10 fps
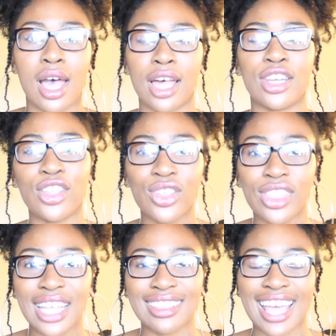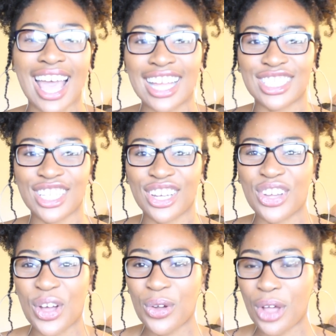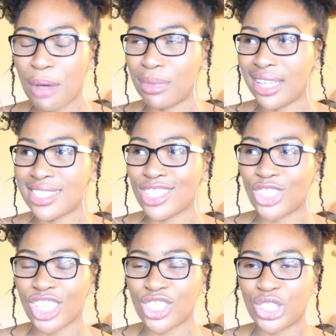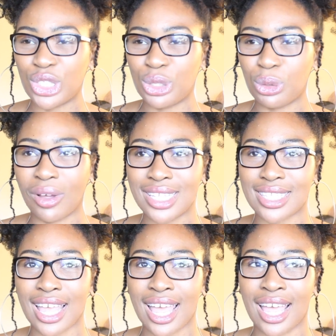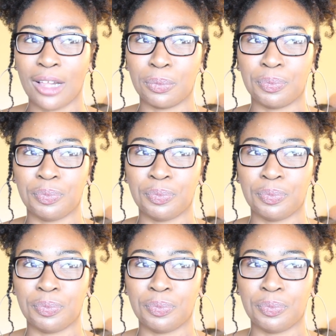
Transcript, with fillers: Another thing that I didn't know coming into GSU was that